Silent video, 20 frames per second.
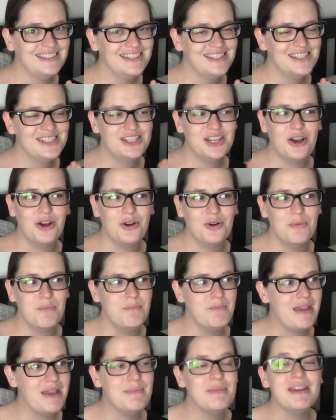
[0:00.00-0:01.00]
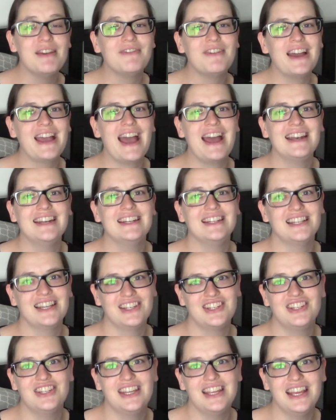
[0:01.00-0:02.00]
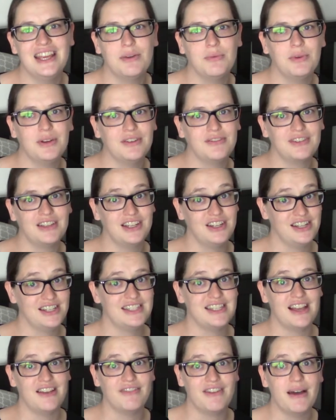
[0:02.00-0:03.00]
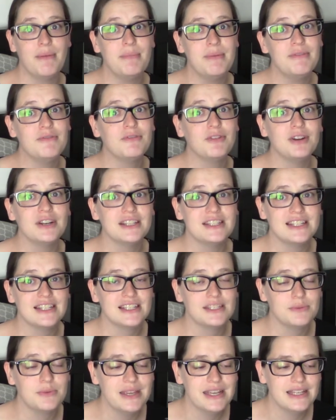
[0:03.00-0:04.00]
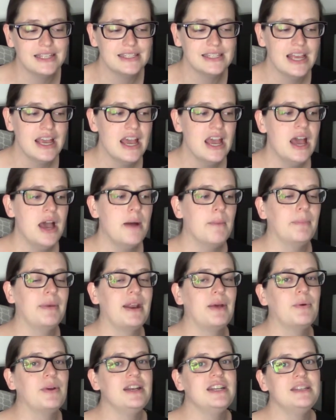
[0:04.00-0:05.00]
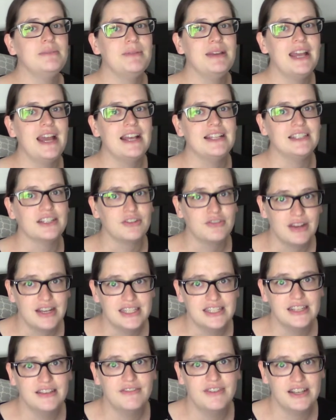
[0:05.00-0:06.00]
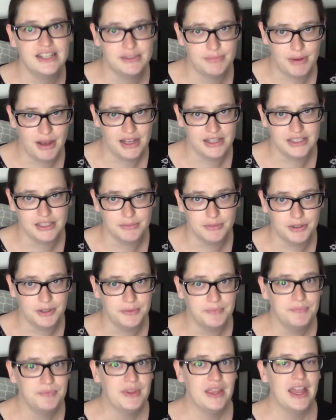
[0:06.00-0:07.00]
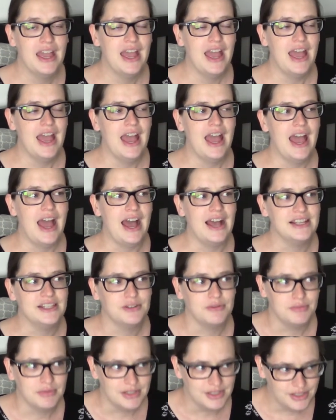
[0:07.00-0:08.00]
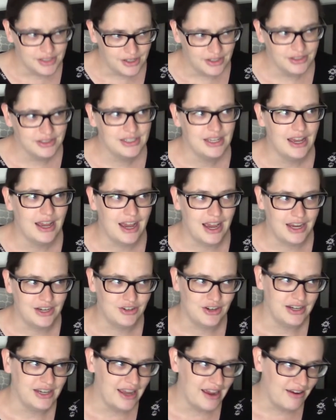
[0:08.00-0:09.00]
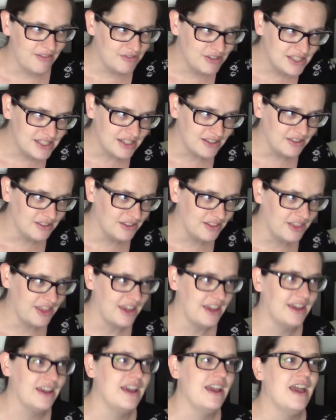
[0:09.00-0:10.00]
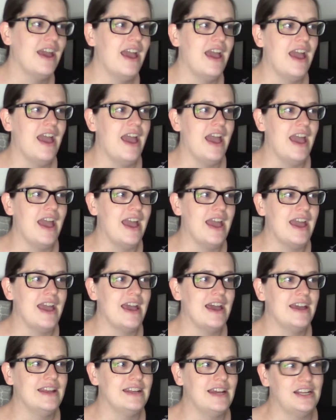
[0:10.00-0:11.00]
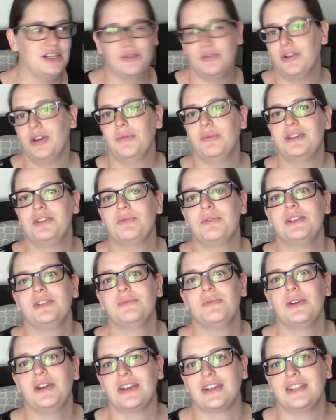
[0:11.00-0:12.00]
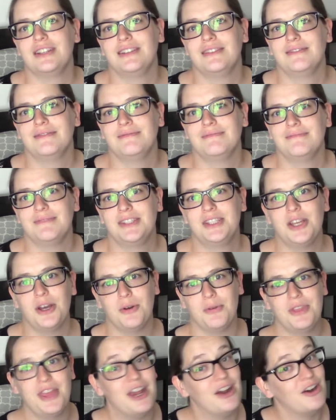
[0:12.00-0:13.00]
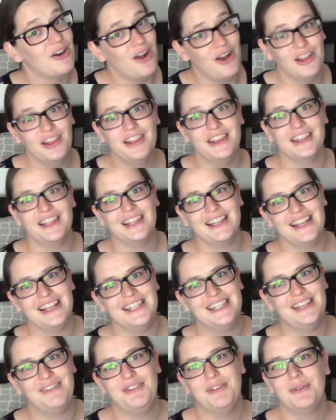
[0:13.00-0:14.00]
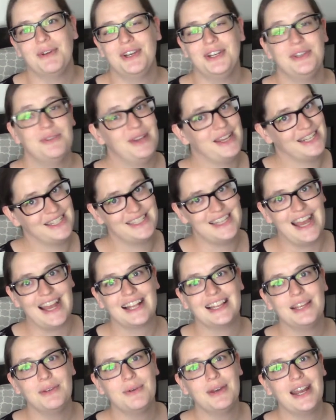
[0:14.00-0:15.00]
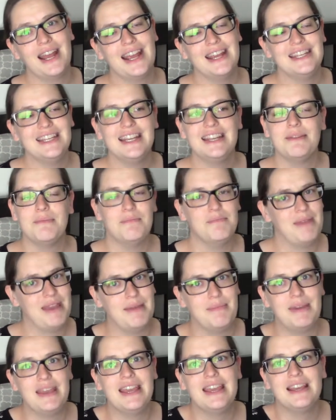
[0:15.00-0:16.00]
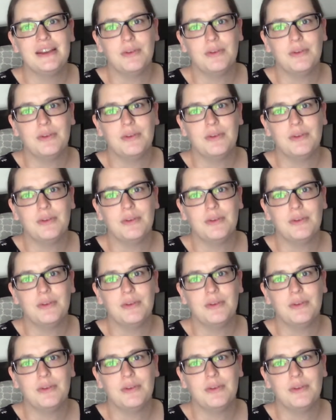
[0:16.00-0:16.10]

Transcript: So maybe if I hadn't touched it, it would have cleared itself up in four to six weeks, but I wanted to be as aggressive as possible. As a result, I tried every single thing and I don't know which ones worked. So they're all on the list. If you want to do exactly what I did, maybe